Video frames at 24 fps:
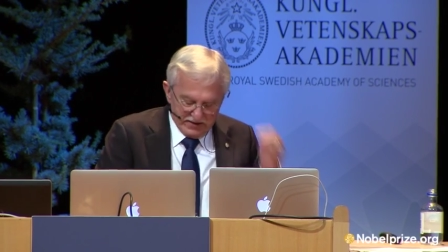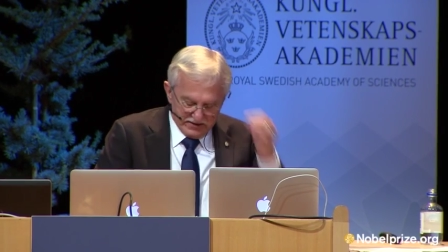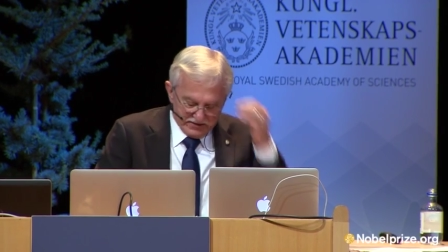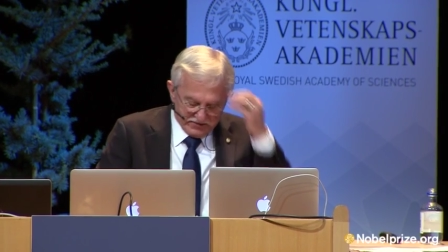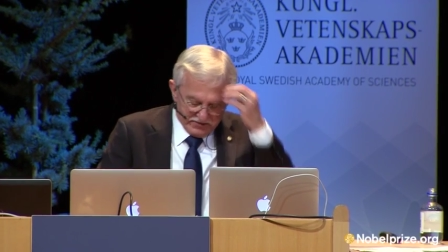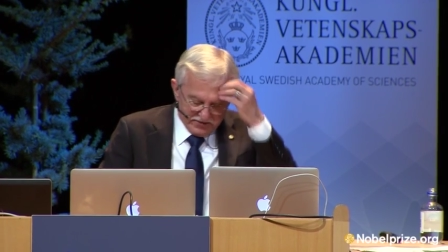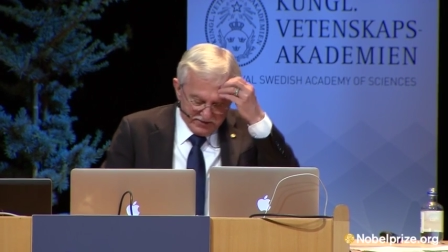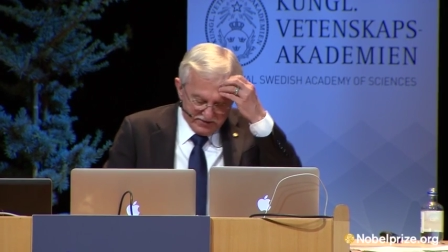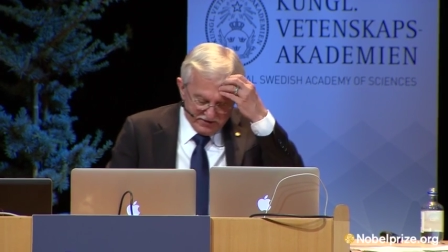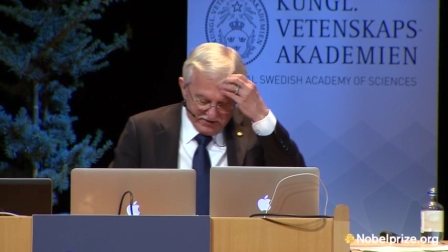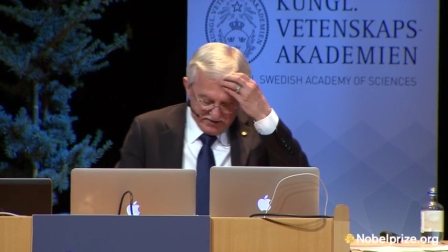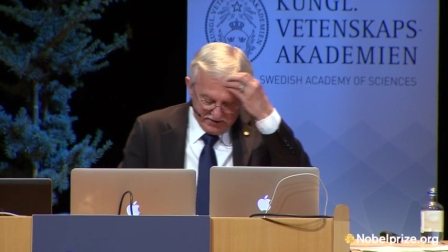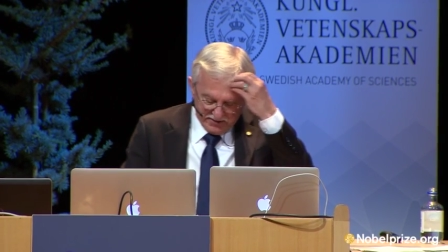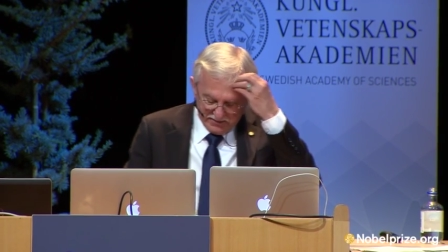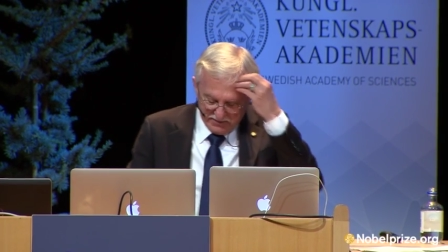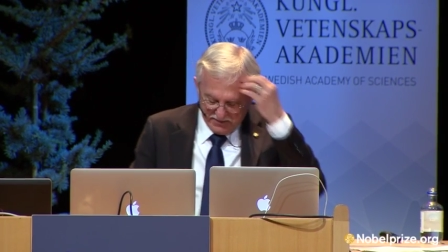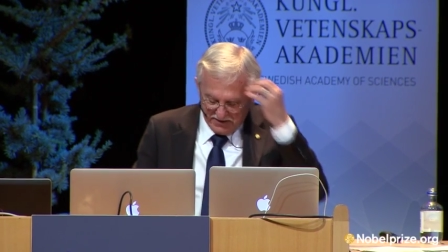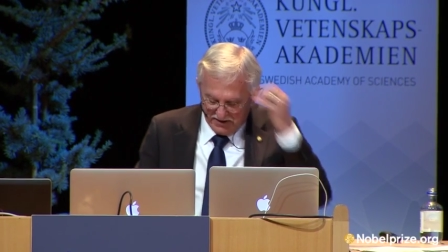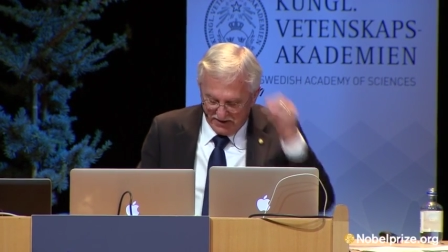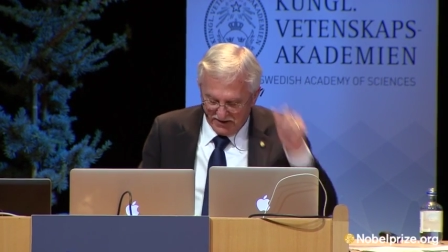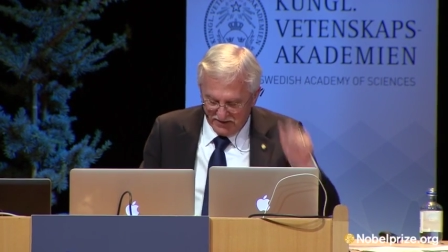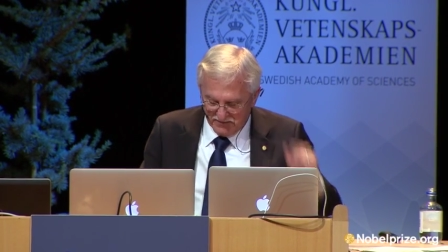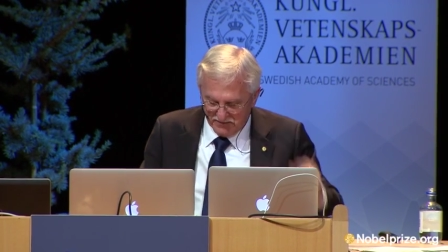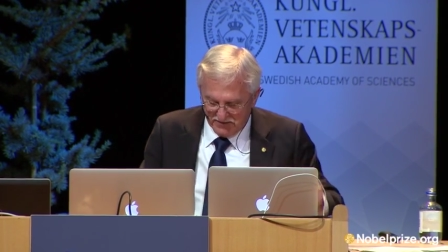So I thought I'd
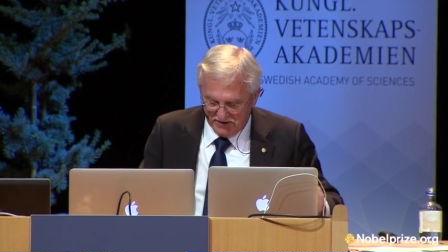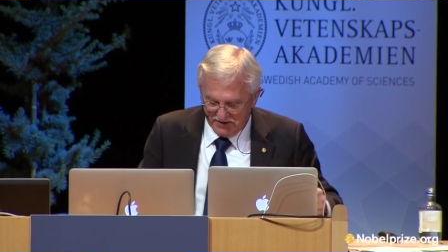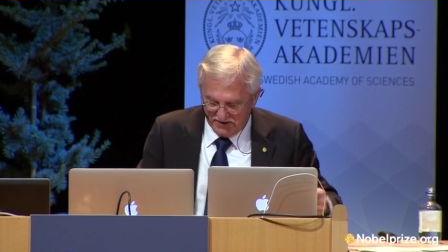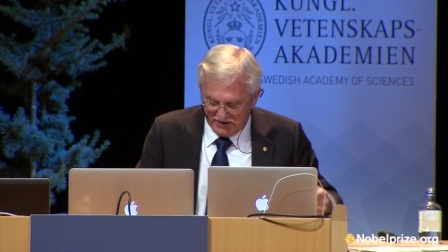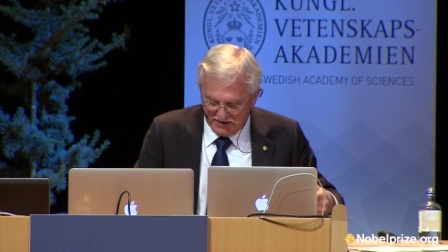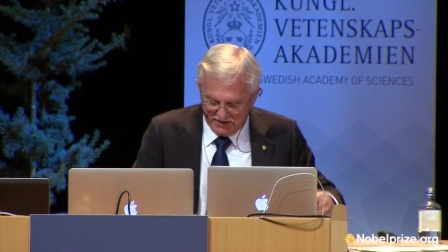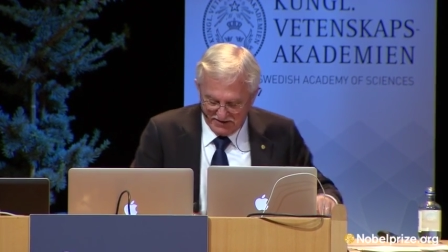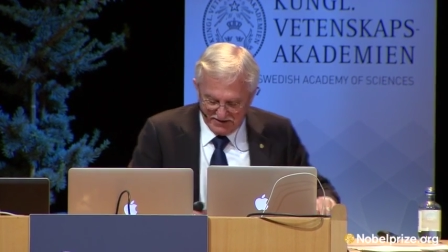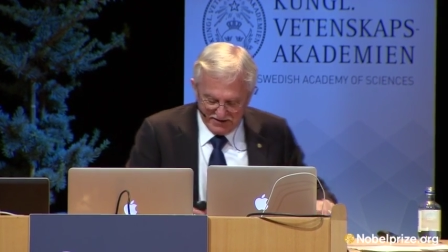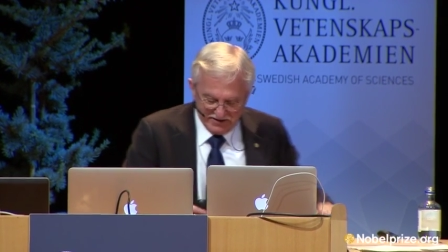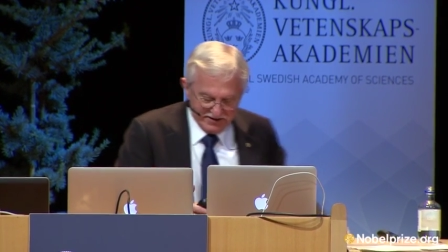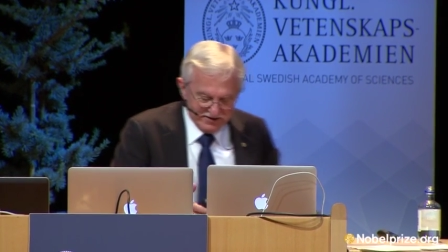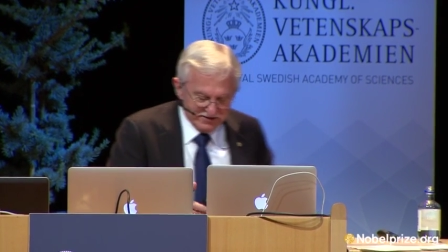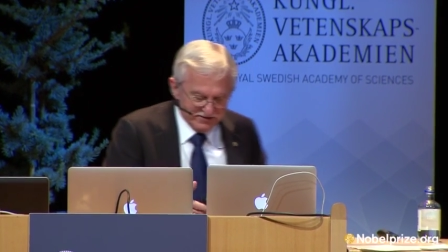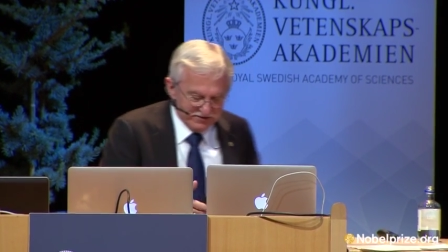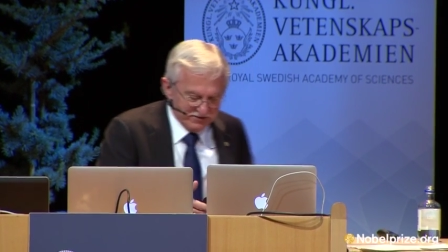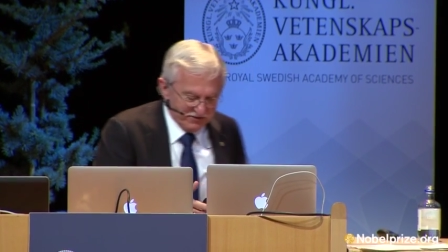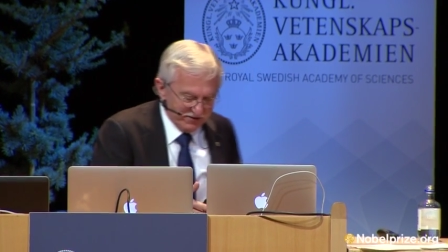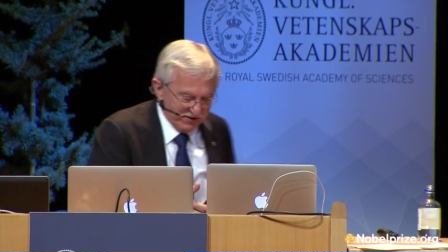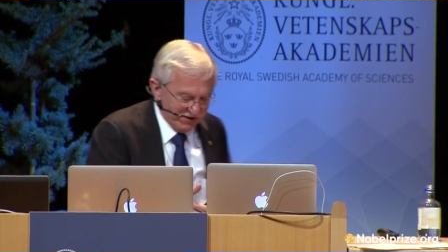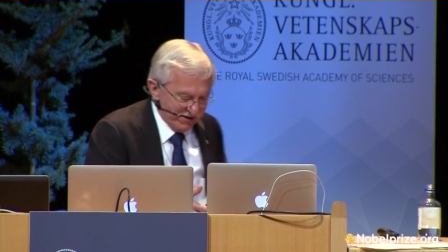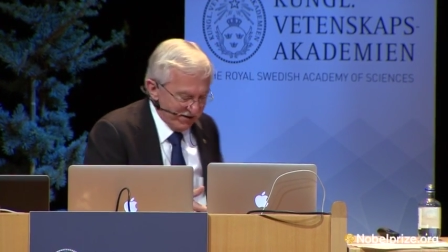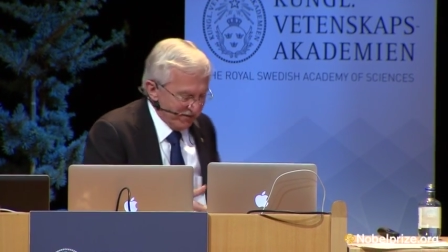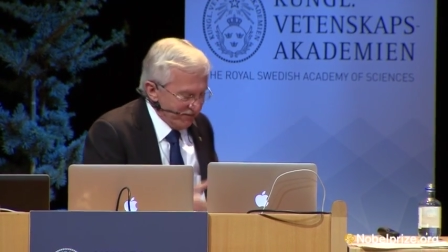begin with a little
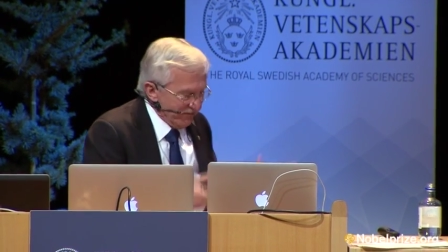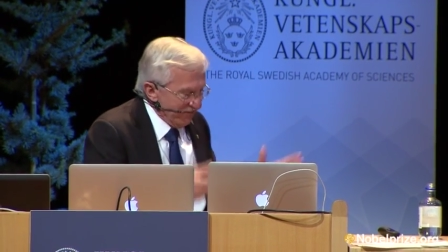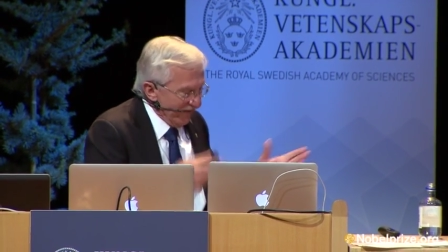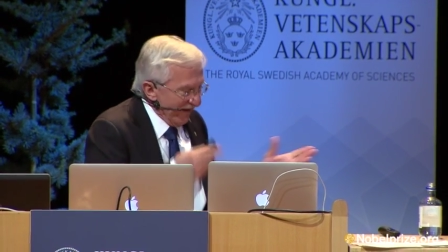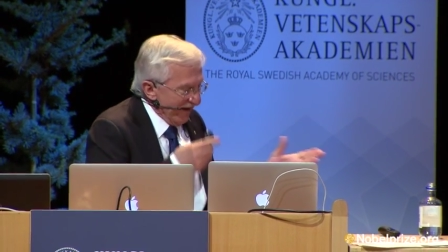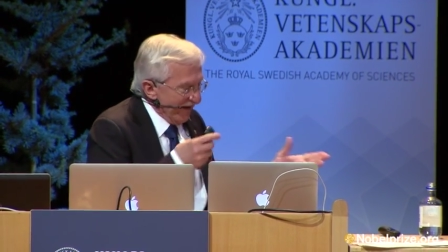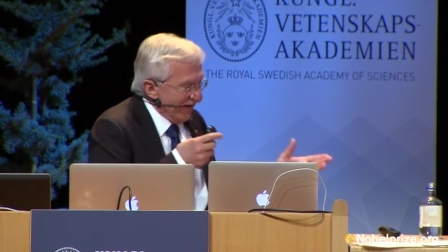history.